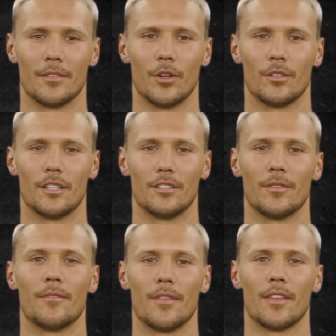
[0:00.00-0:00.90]
Usage.
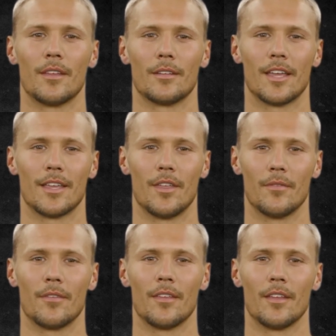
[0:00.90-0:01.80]
Data,
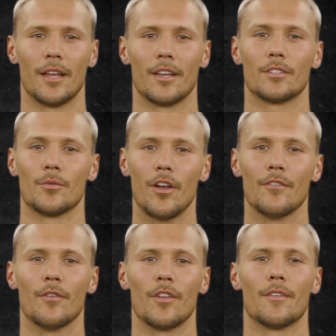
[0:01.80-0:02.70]
in its raw
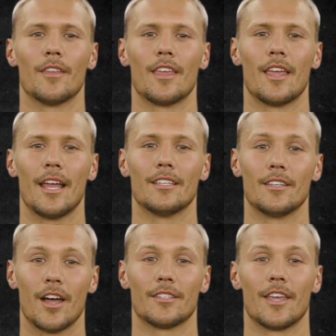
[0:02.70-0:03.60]
form, is
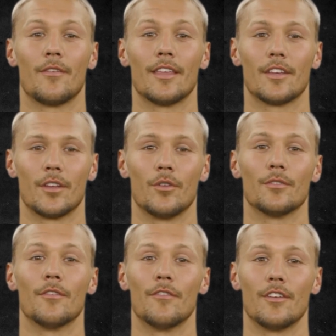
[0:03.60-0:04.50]
not directly
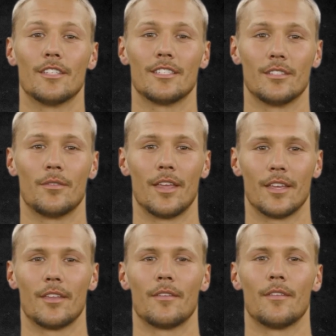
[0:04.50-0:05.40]
useful for
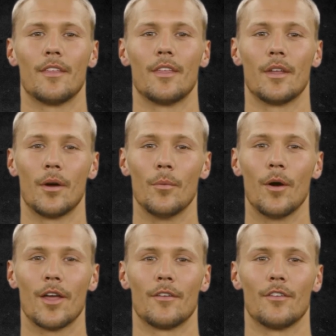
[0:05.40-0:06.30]
decision-making,
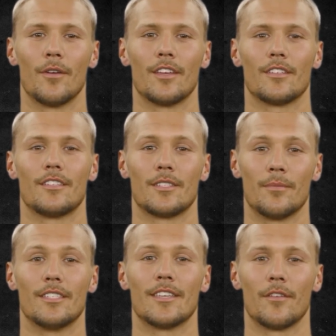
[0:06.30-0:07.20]
while information is
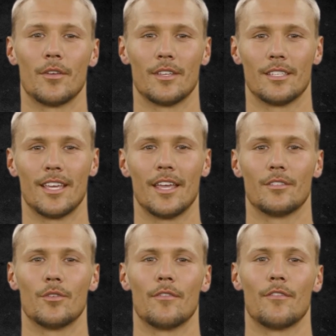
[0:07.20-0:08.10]
specifically designed
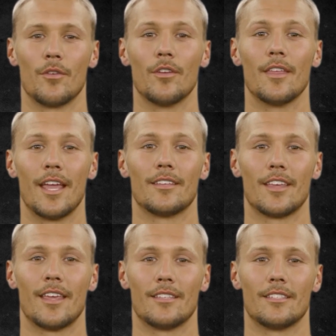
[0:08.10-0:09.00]
to inform and
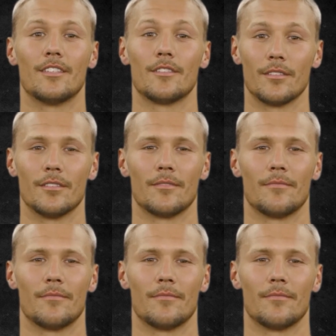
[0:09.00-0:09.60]
guide decisions.